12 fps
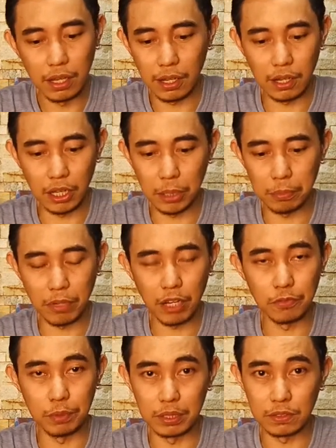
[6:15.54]
Um,
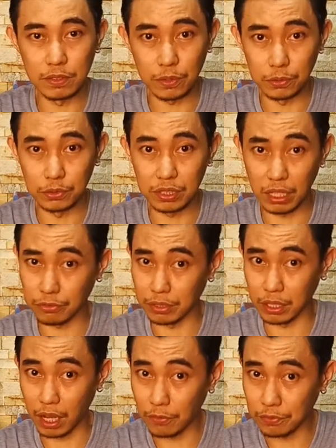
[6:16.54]
I've been through
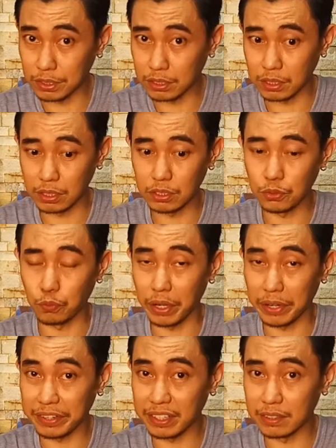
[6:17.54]
several offices
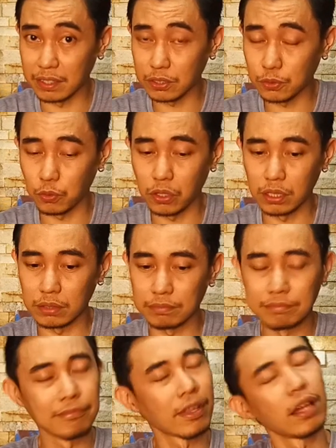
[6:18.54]
wearing this one.
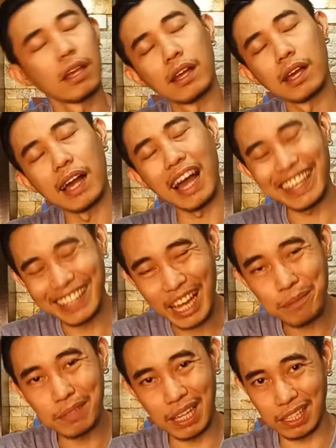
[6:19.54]
I
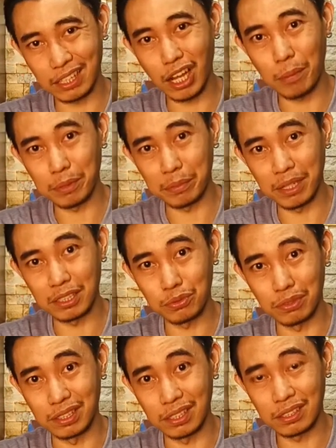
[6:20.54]
am getting compliments
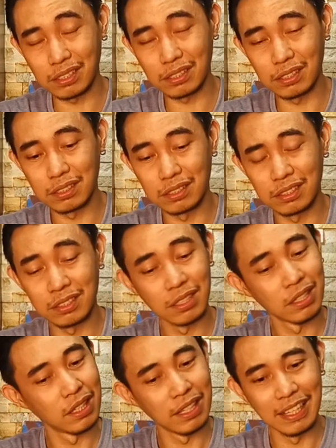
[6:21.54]
with this.
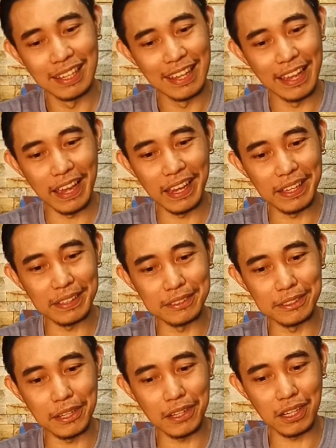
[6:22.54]

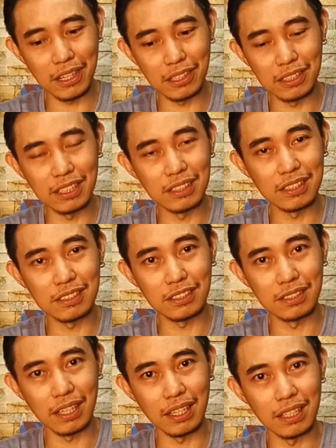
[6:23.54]
And yeah, needless to
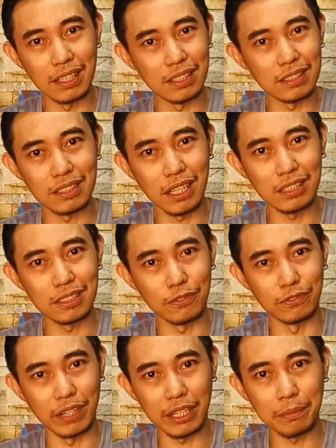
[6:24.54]
say, it's it's
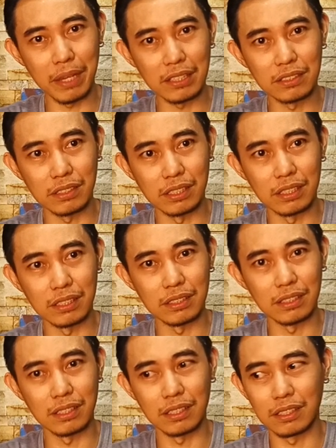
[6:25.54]
very
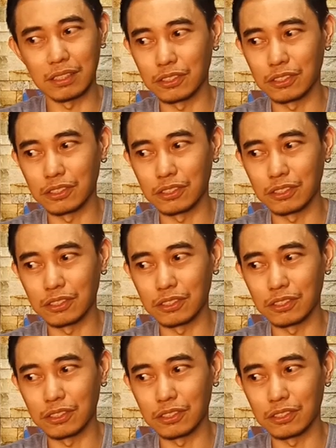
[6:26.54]
masculine.